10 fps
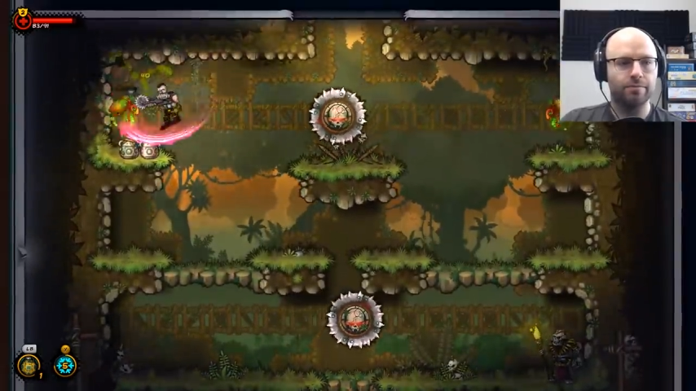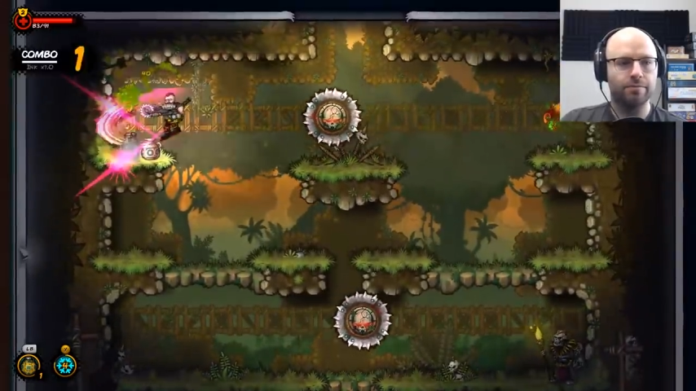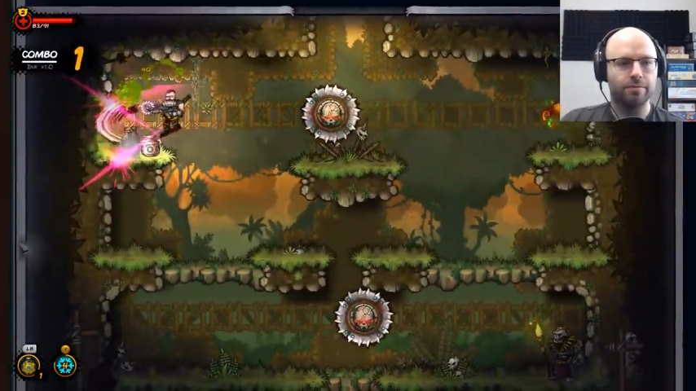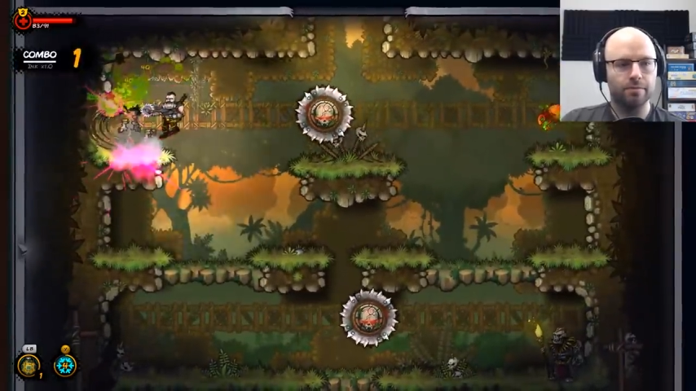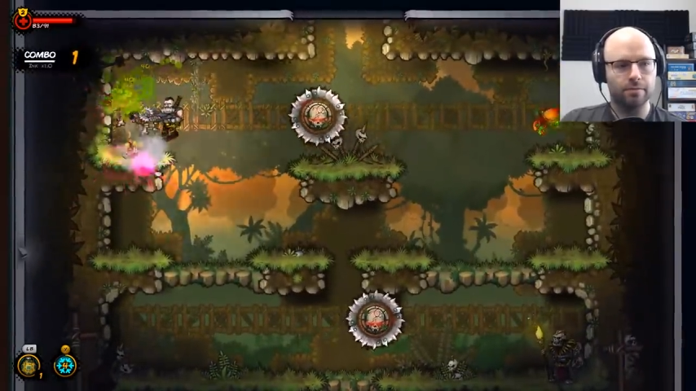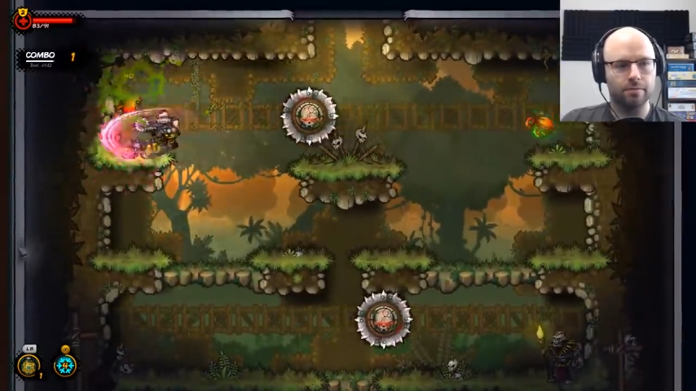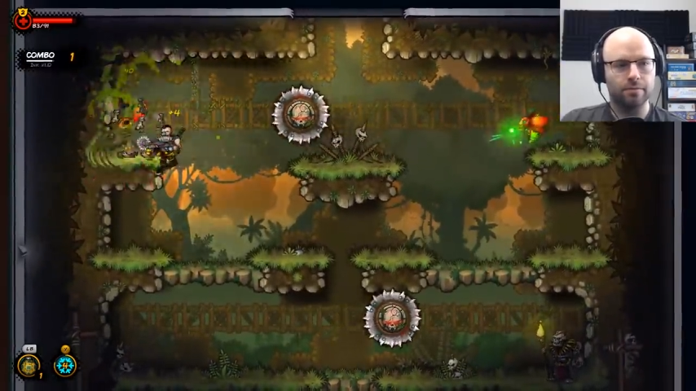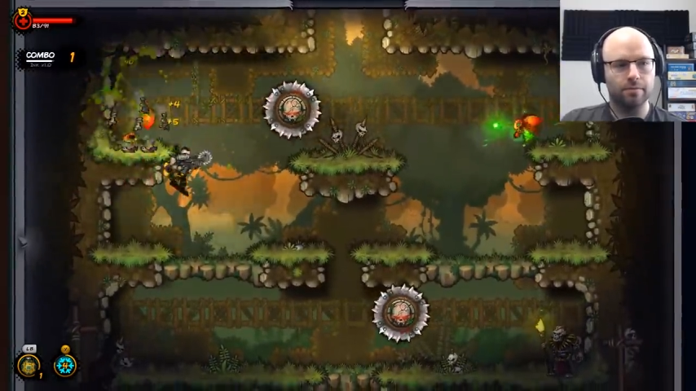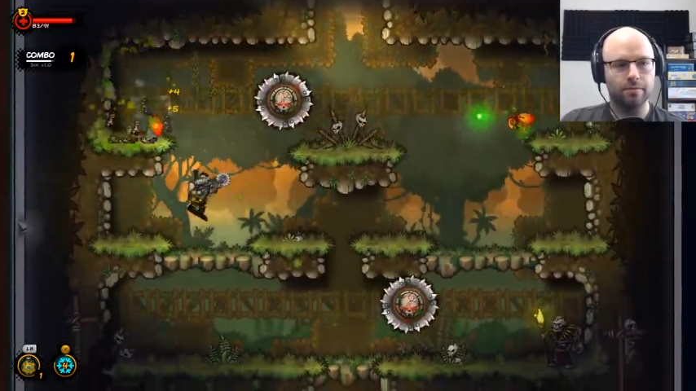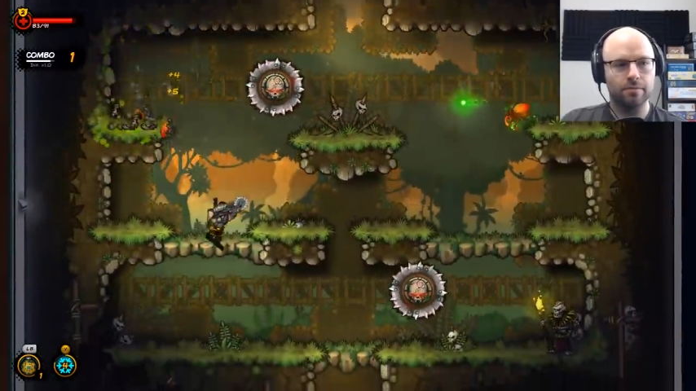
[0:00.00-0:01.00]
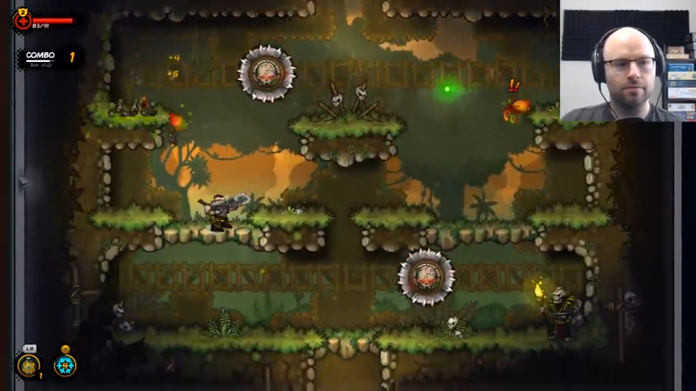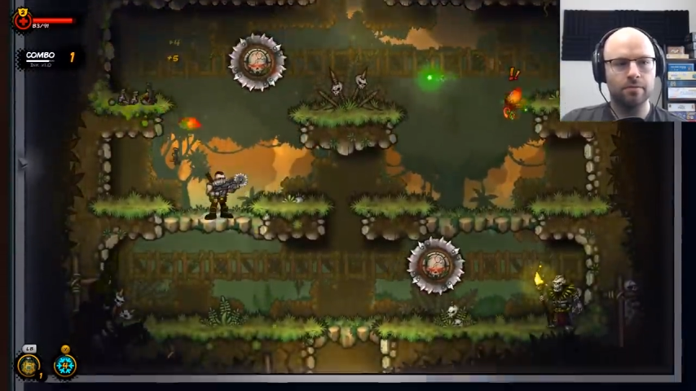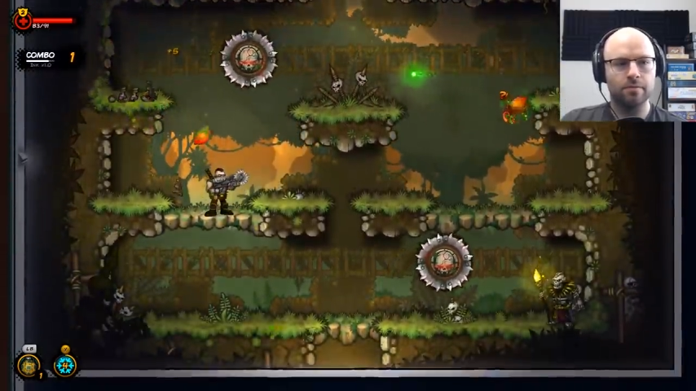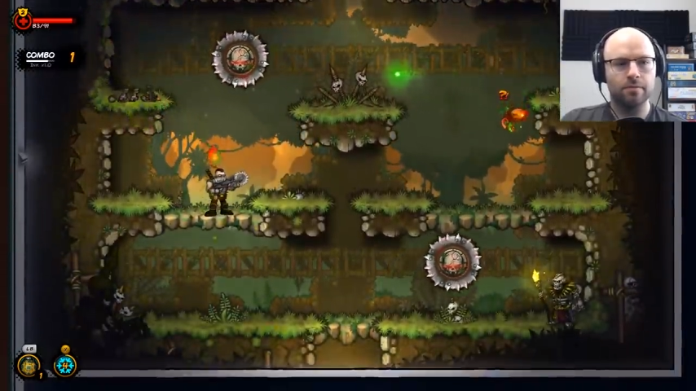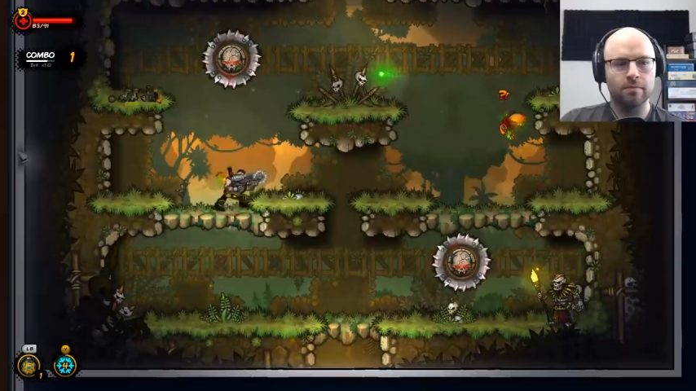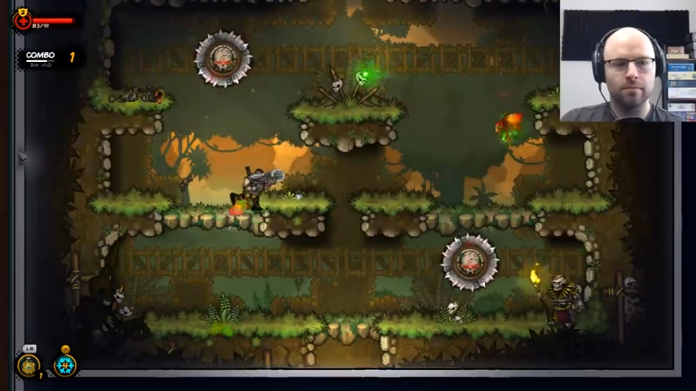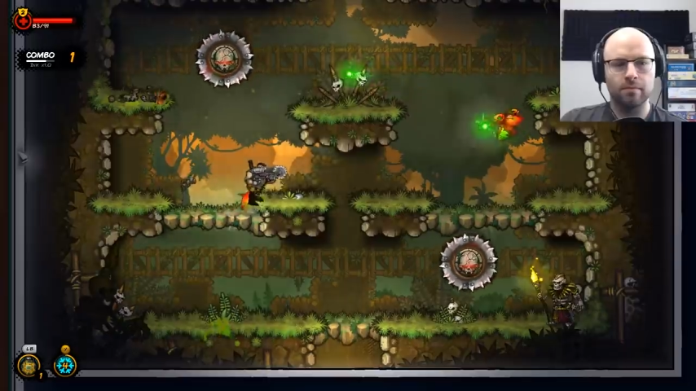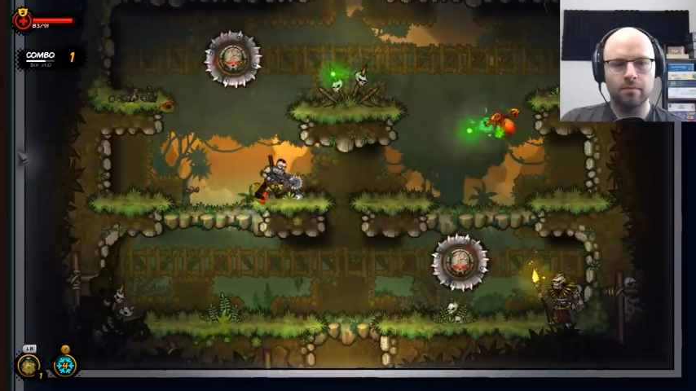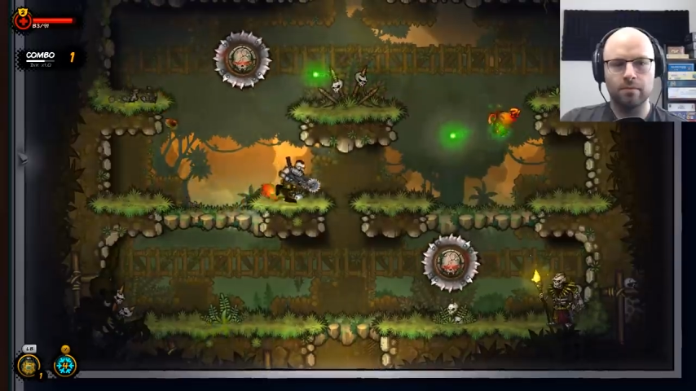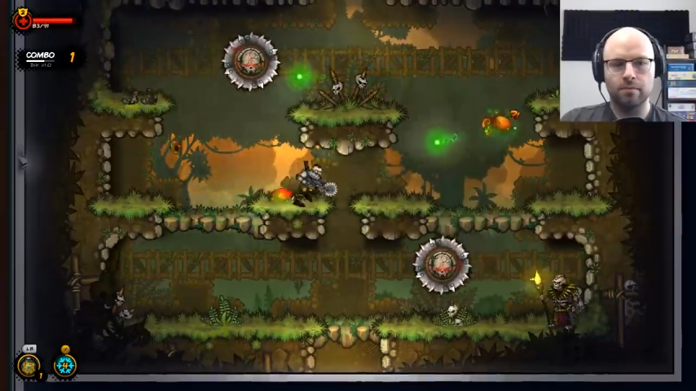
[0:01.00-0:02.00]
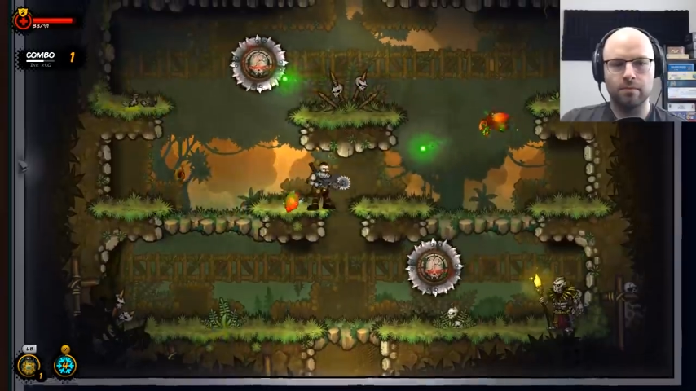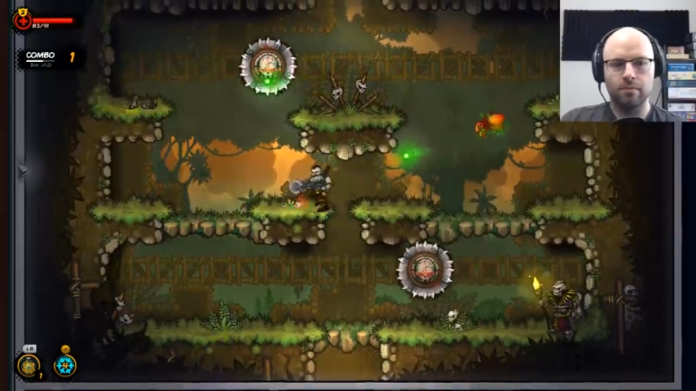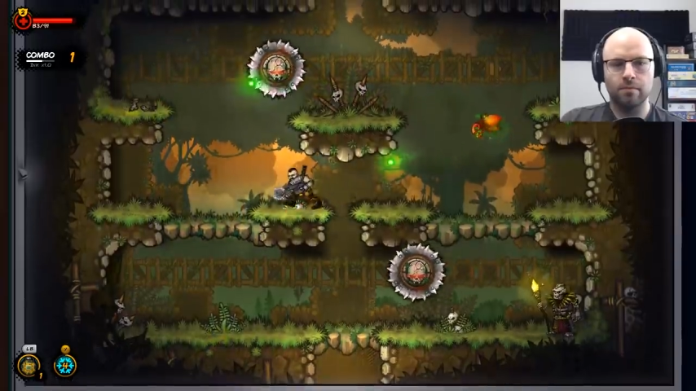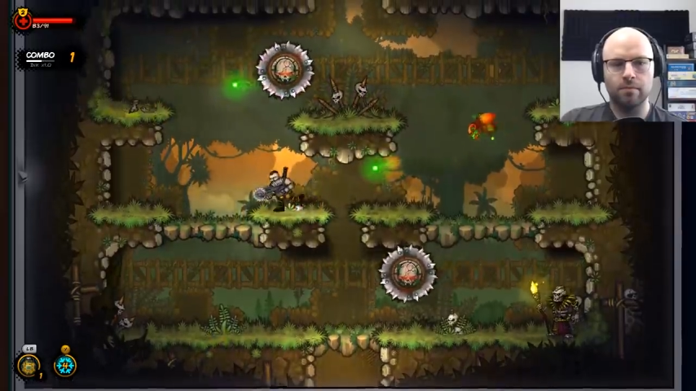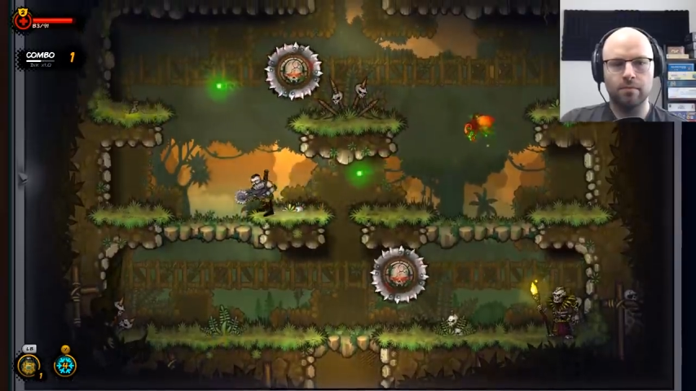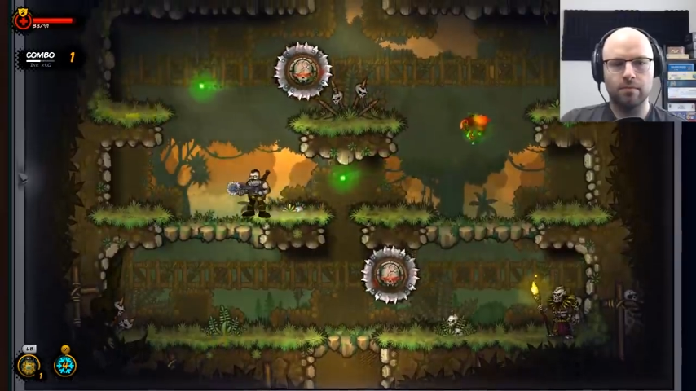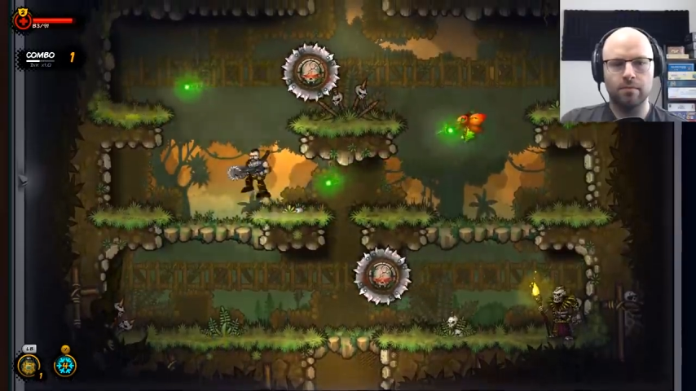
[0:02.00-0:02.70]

No one is speaking in this clip.